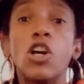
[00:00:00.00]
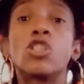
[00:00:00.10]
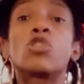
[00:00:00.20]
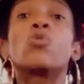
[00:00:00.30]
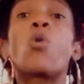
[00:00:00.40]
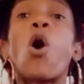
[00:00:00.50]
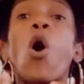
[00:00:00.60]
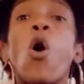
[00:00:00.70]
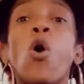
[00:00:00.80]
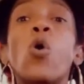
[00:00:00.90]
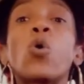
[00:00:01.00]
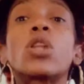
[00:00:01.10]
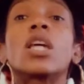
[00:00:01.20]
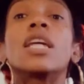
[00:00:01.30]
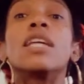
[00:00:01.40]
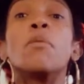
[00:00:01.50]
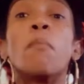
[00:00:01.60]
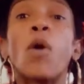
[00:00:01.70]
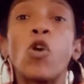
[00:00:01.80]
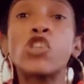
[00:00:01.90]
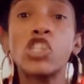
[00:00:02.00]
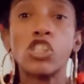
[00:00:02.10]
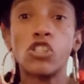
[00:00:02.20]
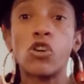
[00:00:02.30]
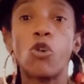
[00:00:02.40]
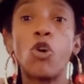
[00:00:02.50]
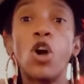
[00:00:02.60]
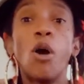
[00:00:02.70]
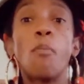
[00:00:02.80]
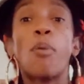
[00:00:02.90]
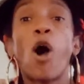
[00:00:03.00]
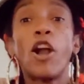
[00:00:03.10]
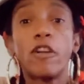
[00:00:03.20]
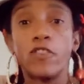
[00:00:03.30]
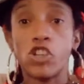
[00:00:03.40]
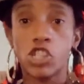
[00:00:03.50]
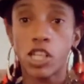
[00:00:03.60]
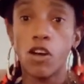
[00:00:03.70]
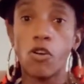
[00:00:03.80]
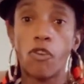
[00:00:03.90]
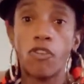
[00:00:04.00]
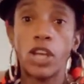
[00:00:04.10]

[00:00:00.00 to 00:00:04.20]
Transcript: to hold the emotional part of yourself